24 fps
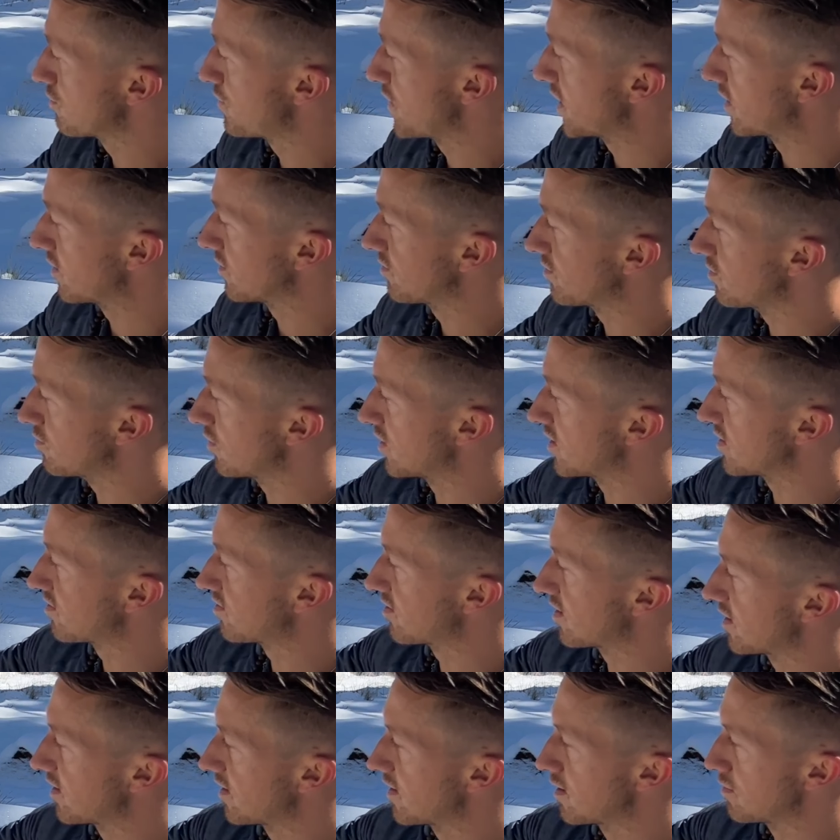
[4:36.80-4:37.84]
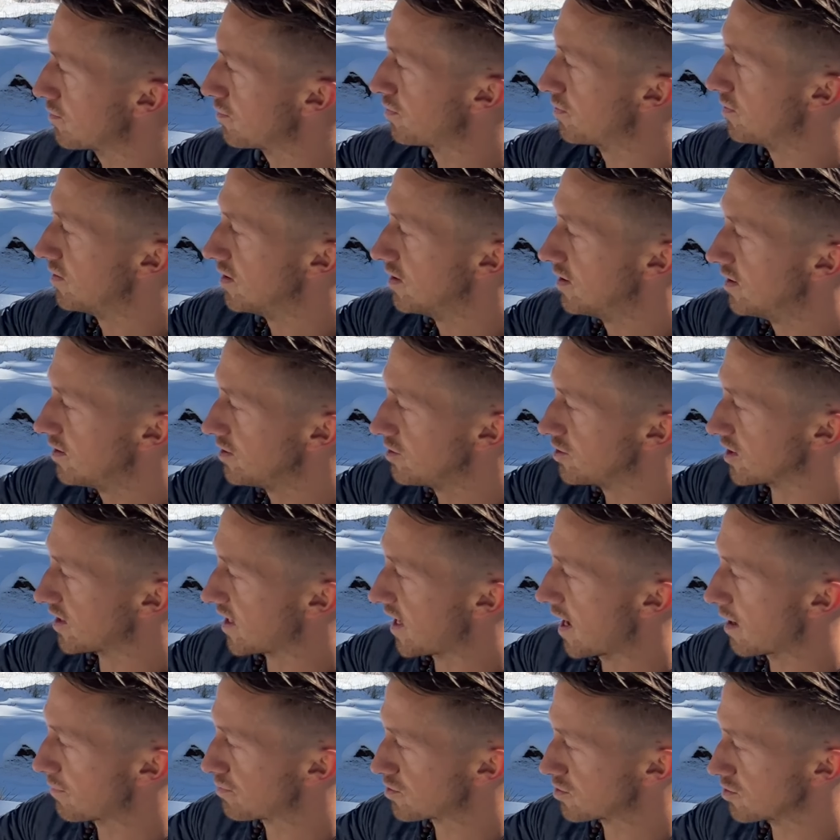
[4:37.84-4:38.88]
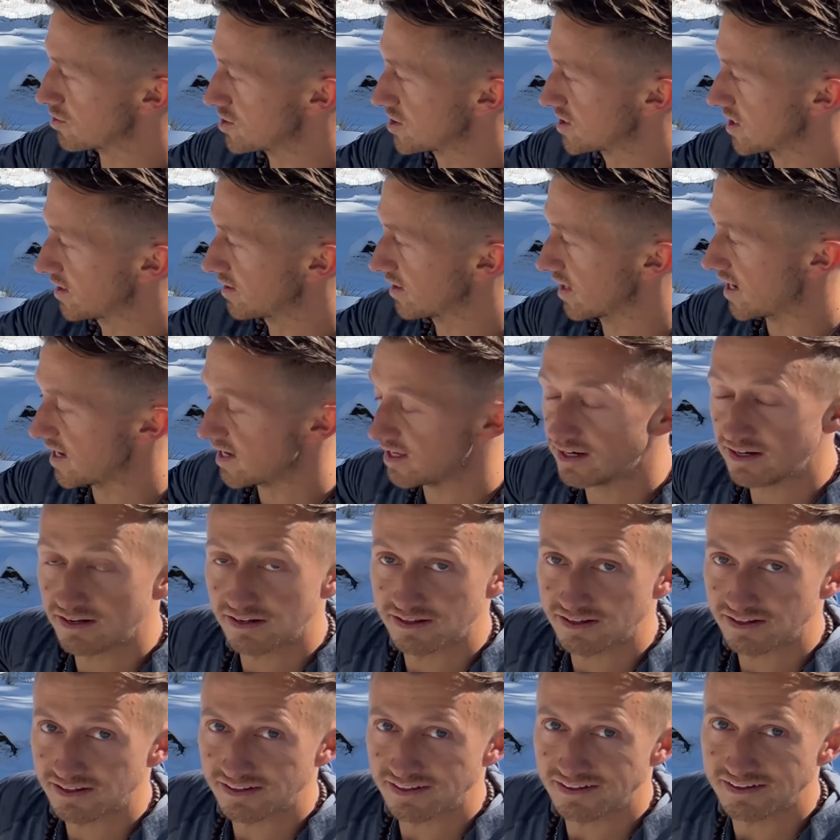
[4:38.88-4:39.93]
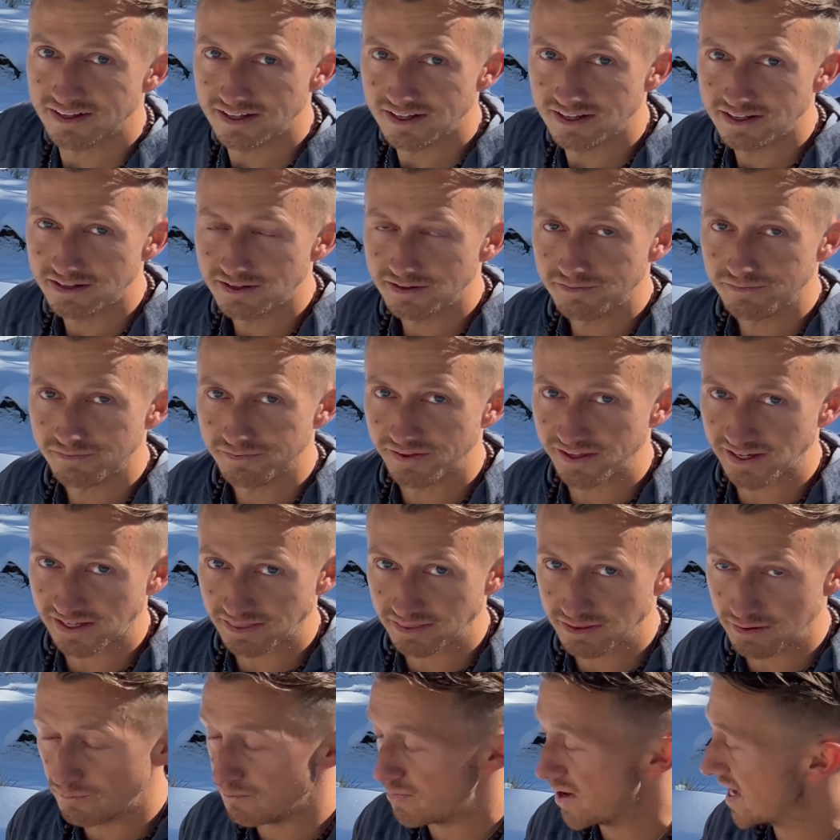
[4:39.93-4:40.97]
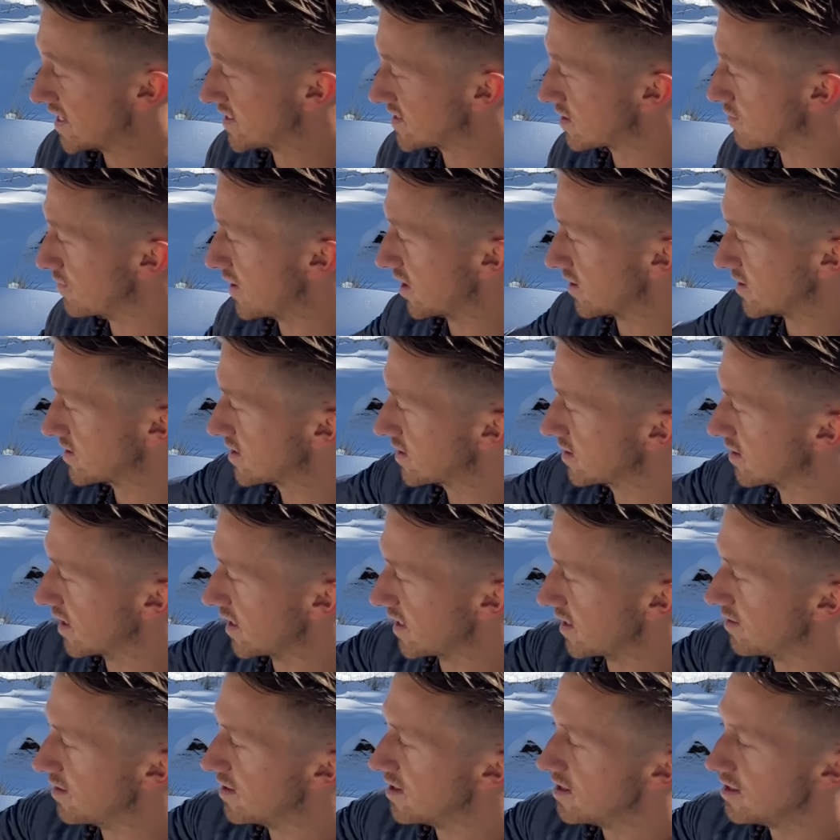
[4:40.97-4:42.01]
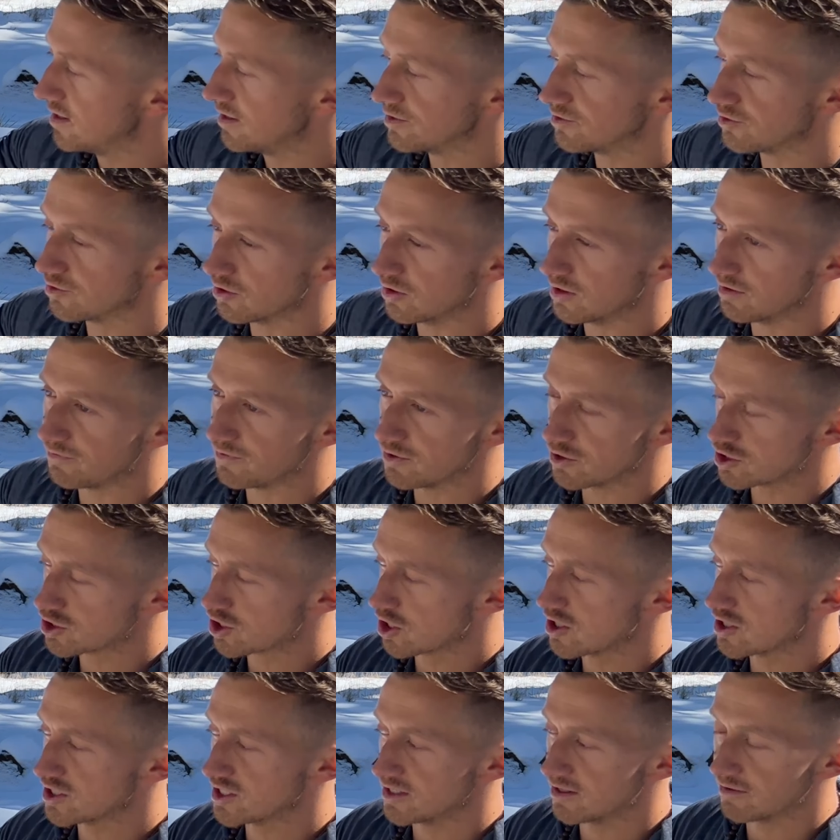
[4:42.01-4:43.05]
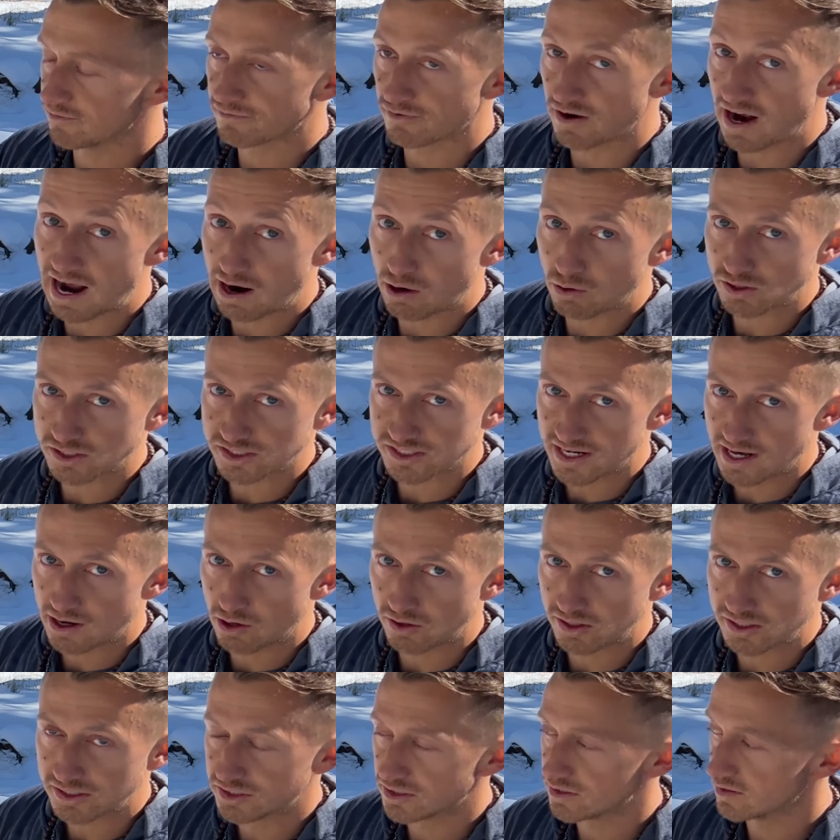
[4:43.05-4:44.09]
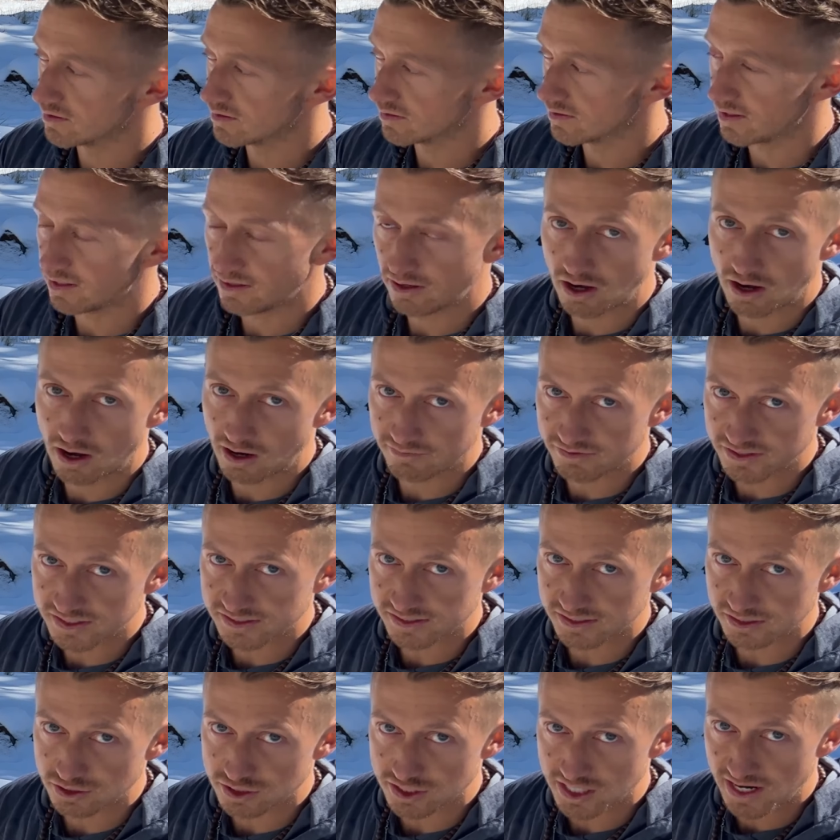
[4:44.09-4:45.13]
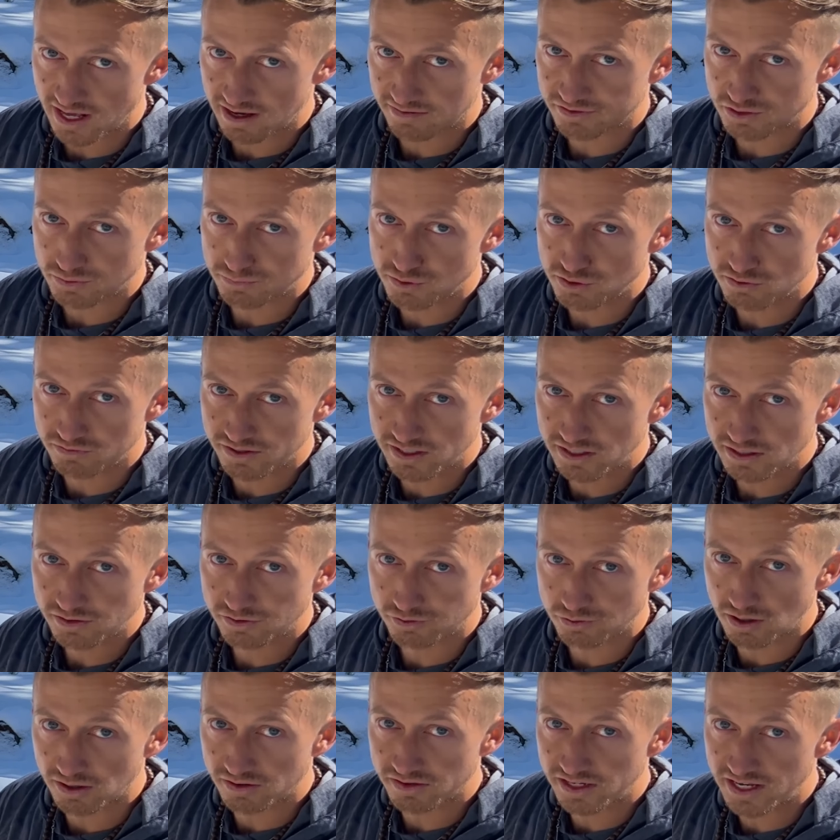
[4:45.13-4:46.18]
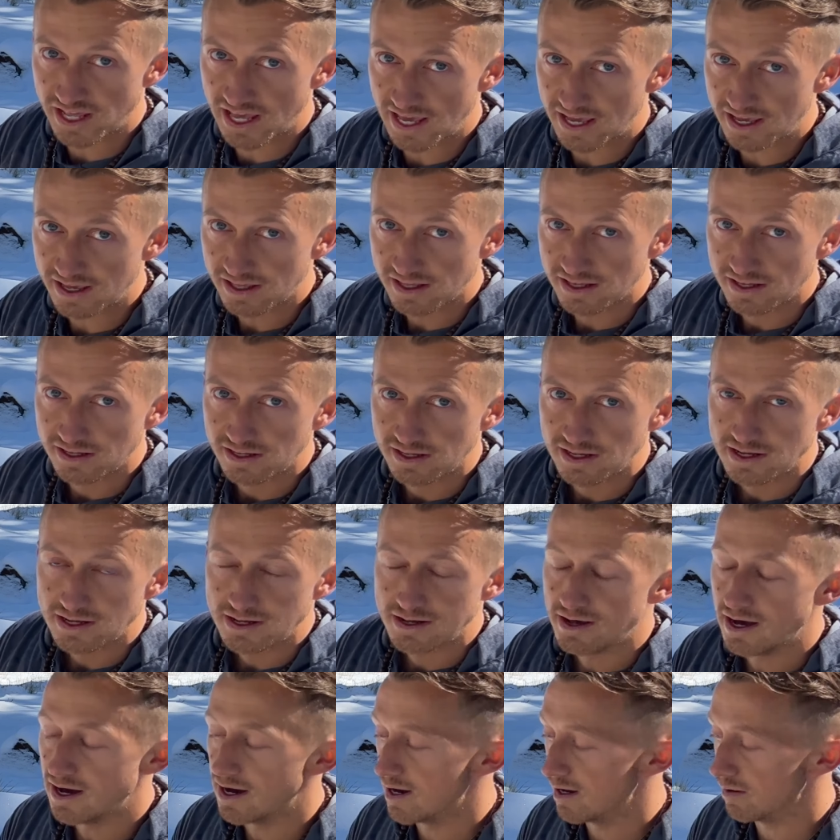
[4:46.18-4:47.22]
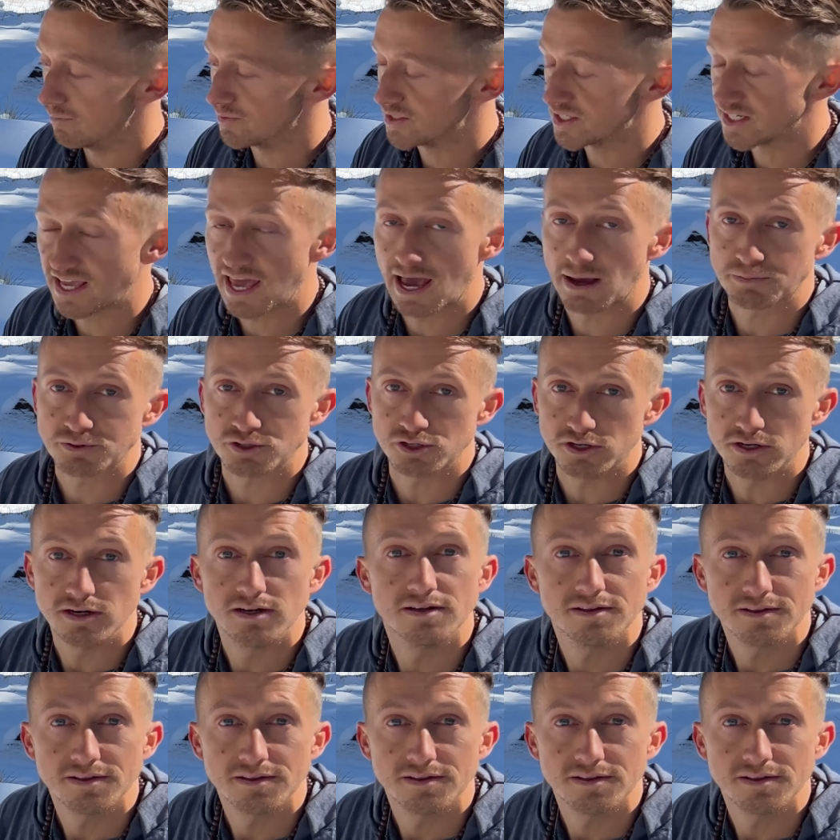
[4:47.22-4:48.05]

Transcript: panels, you wanna set it up to capture sunlight, like the best amount of sunlight. So if you're charging it for hours and hours, obviously you're gonna have to move it throughout the day um, to capture